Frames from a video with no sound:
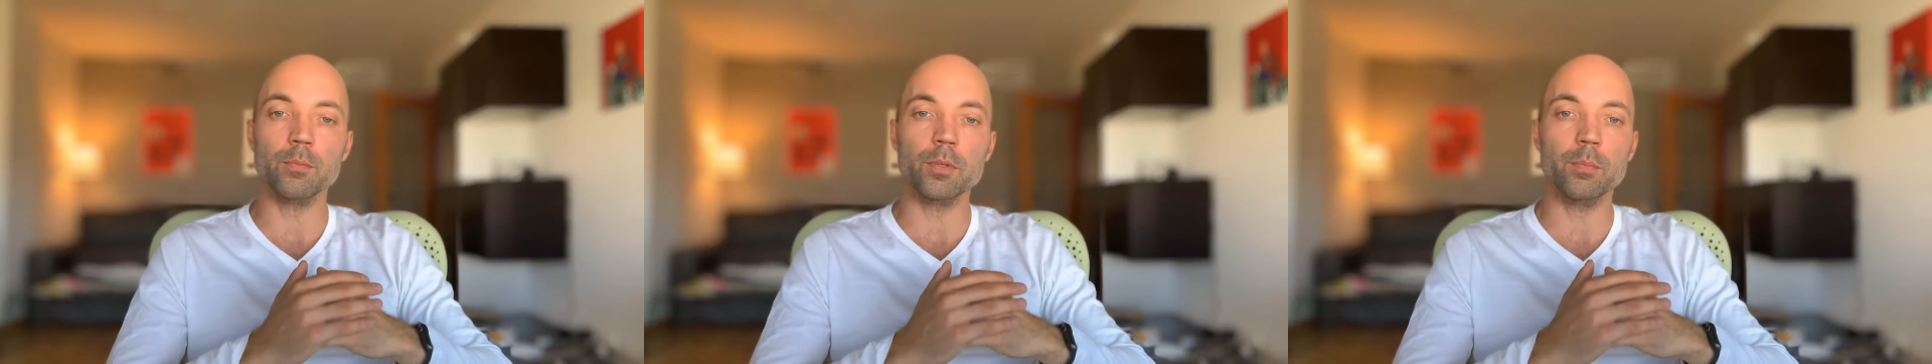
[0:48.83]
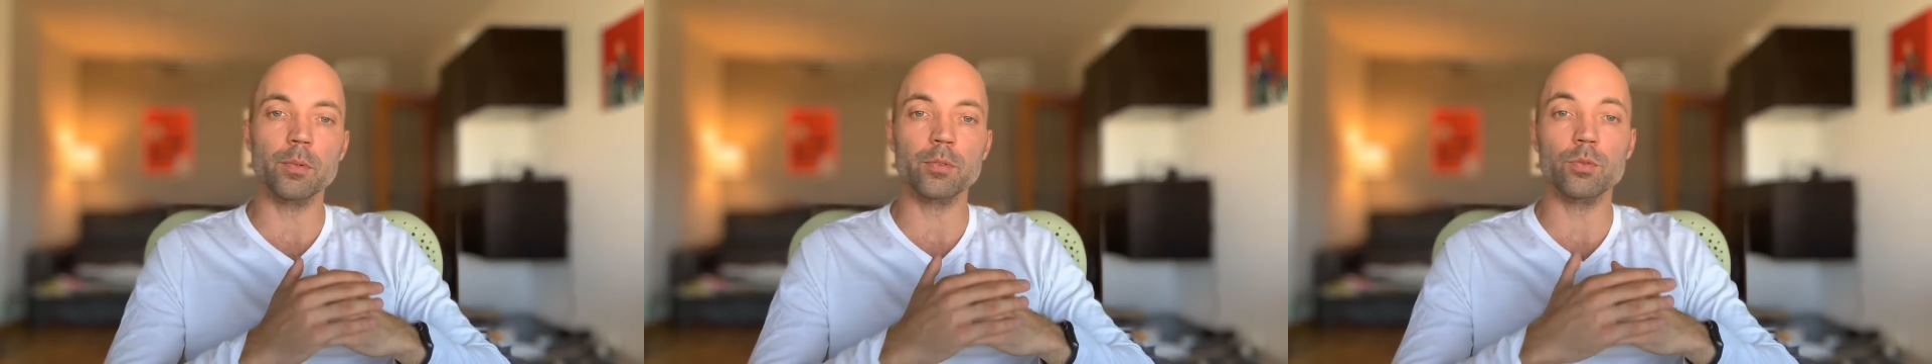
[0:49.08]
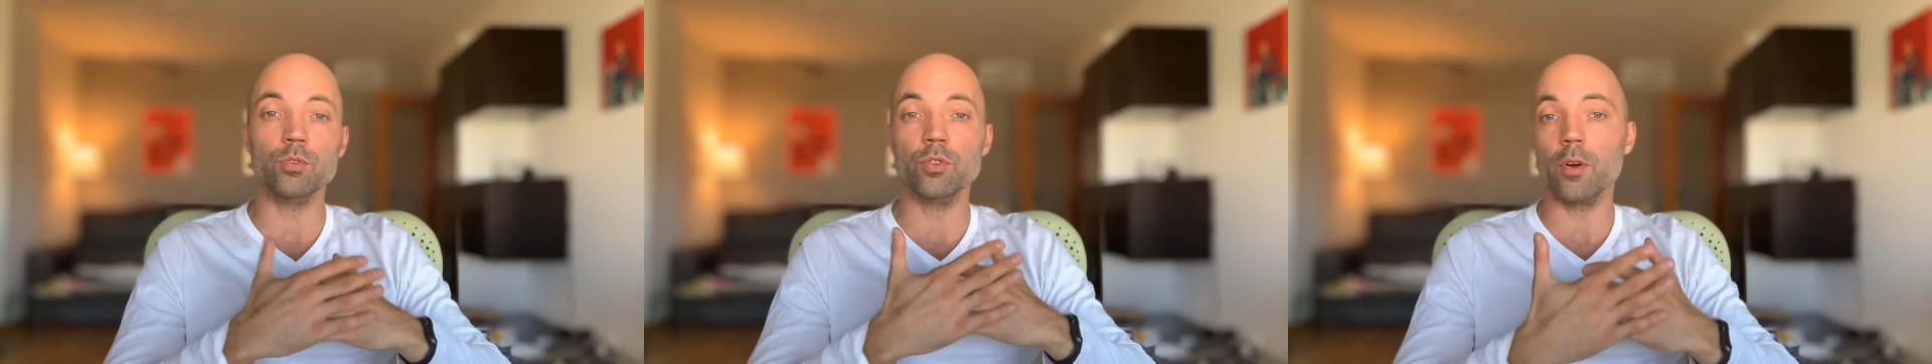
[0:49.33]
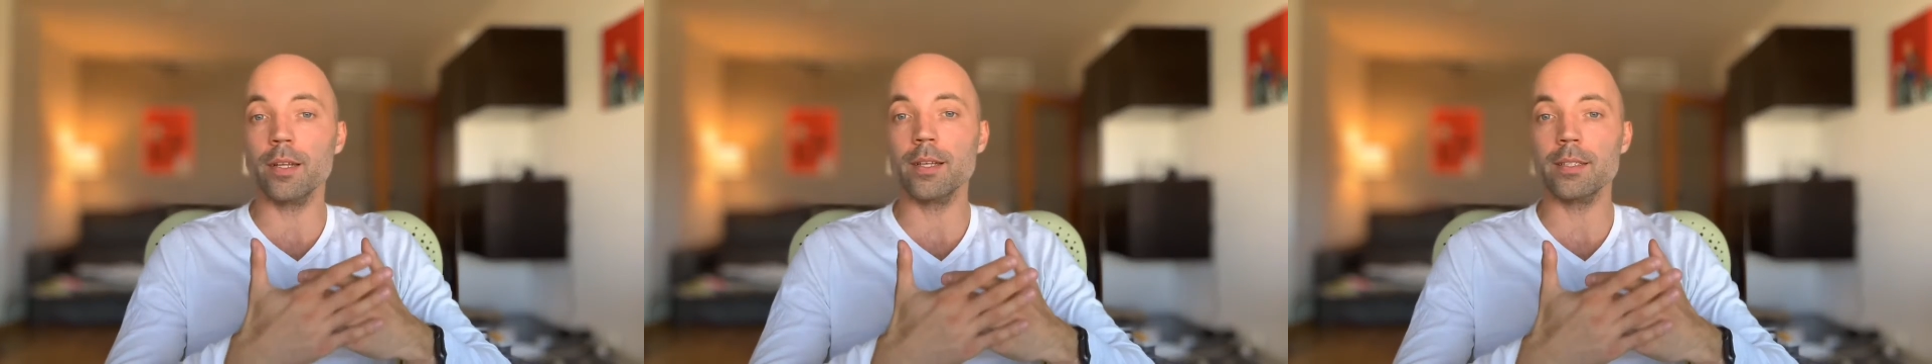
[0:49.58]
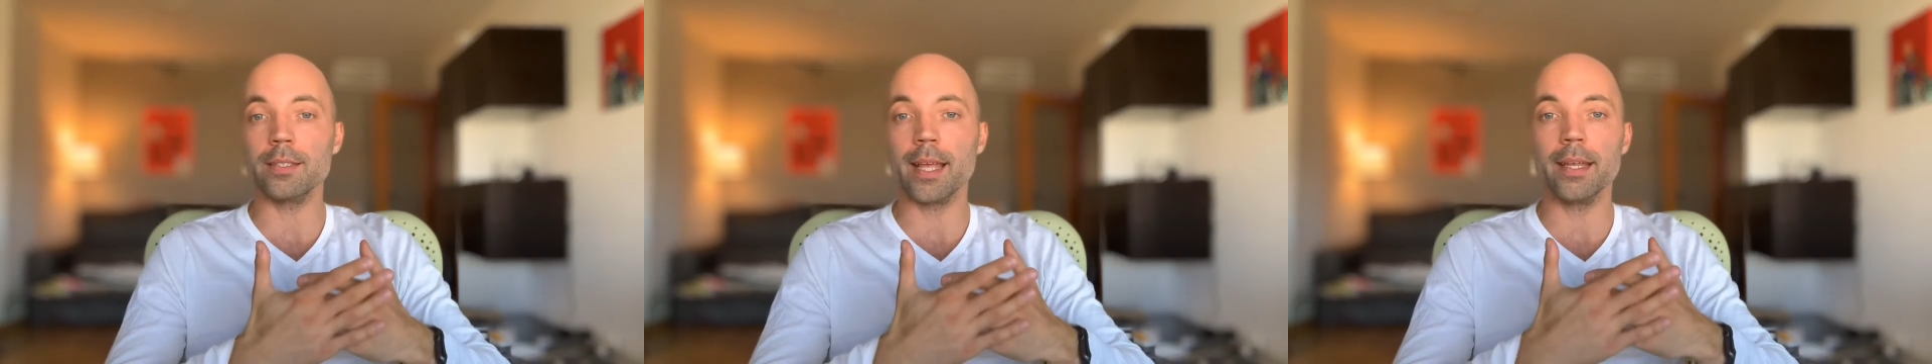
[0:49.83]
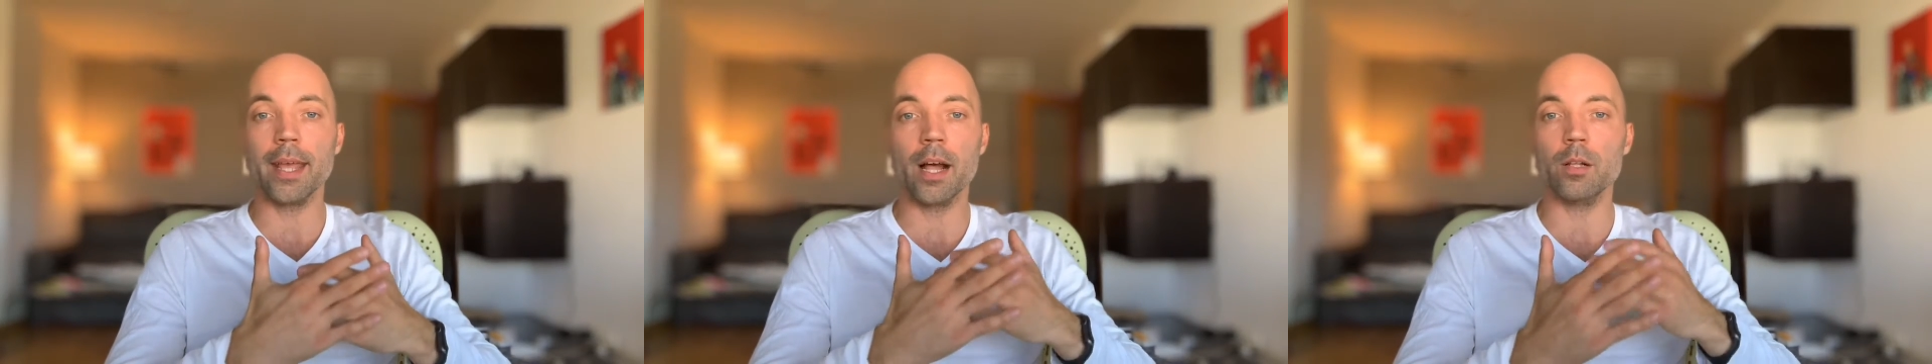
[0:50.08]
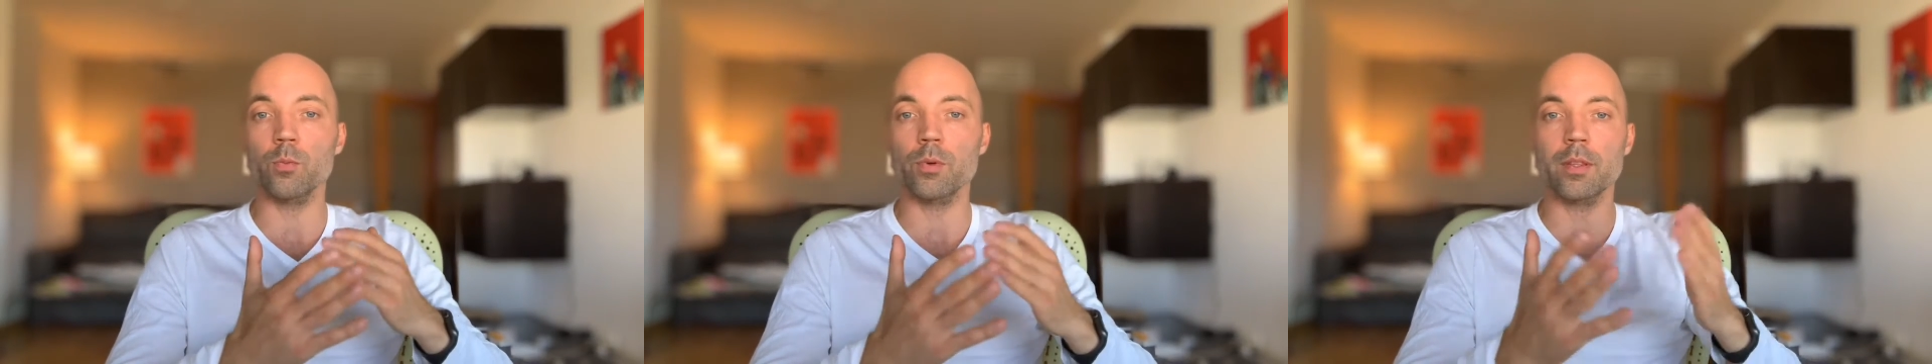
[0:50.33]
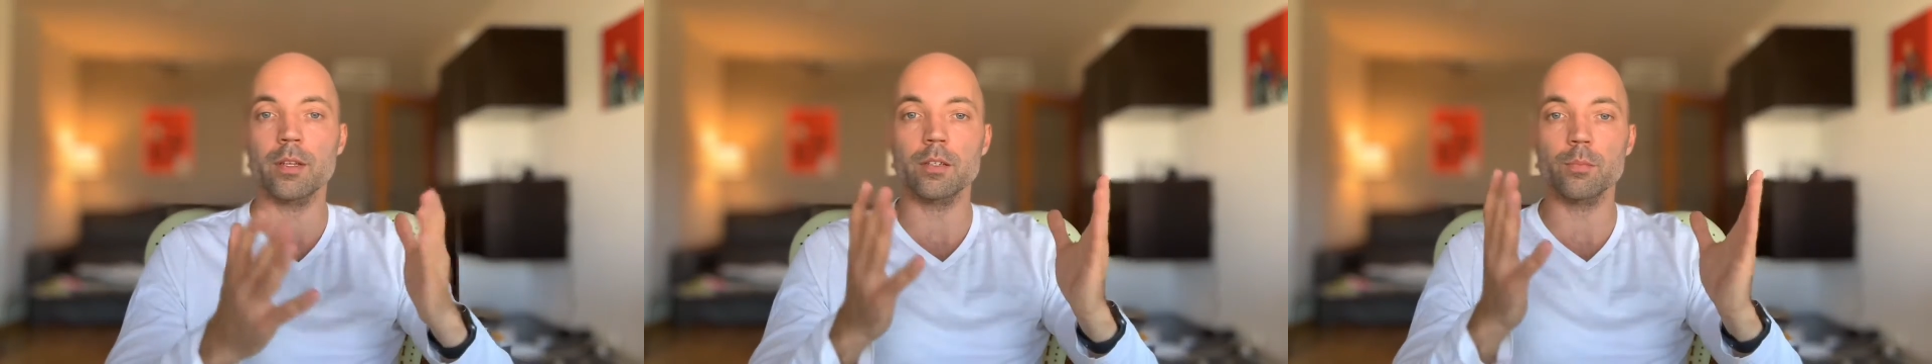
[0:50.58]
people to join us and help with their